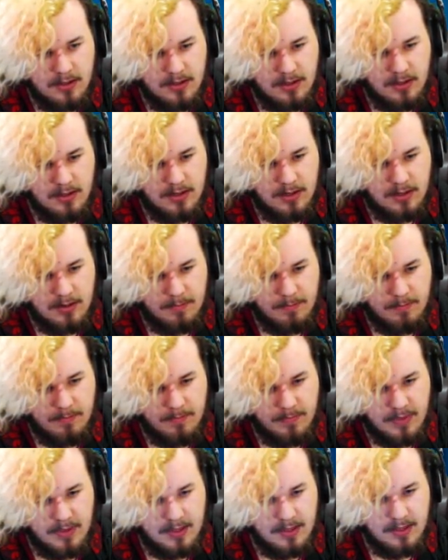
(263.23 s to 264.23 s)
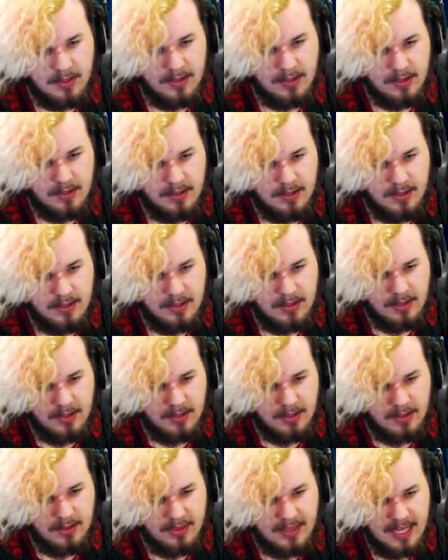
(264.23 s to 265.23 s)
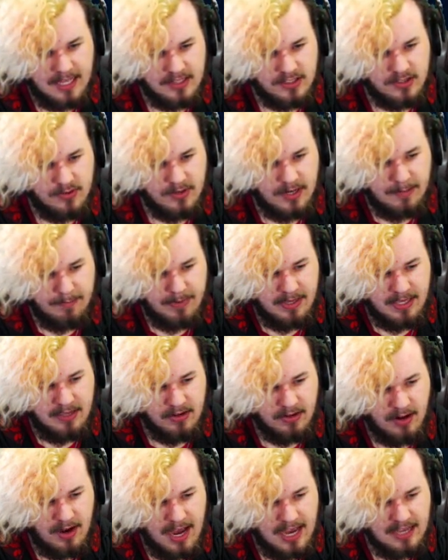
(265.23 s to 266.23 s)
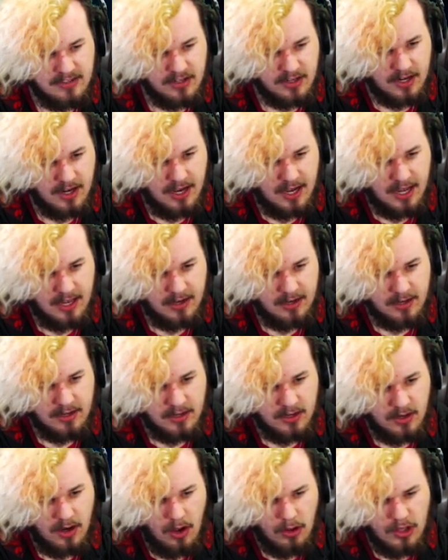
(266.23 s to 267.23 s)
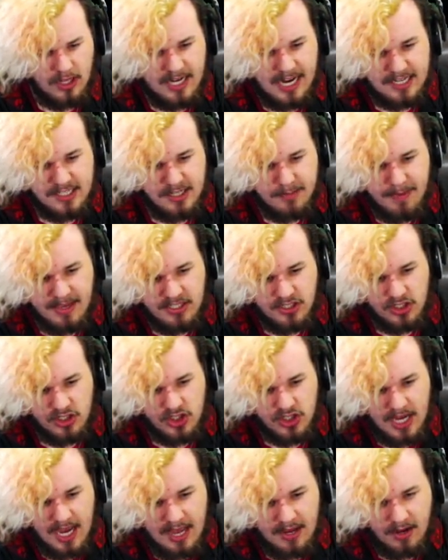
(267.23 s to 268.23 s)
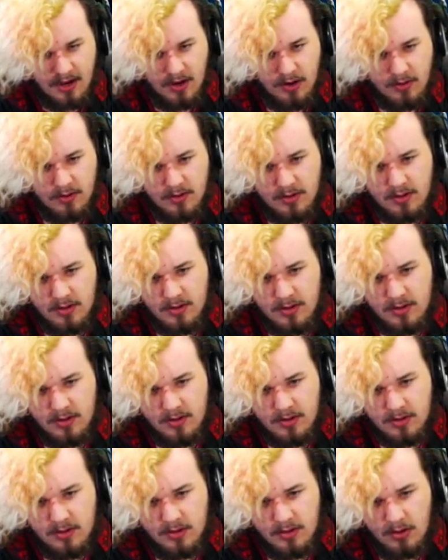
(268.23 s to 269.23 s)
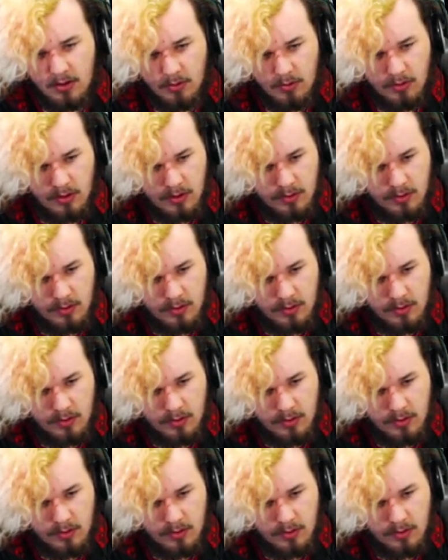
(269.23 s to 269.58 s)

Um, that's creepy. Your eyes are gone. Oh, look at how she makes the shadow. Oh,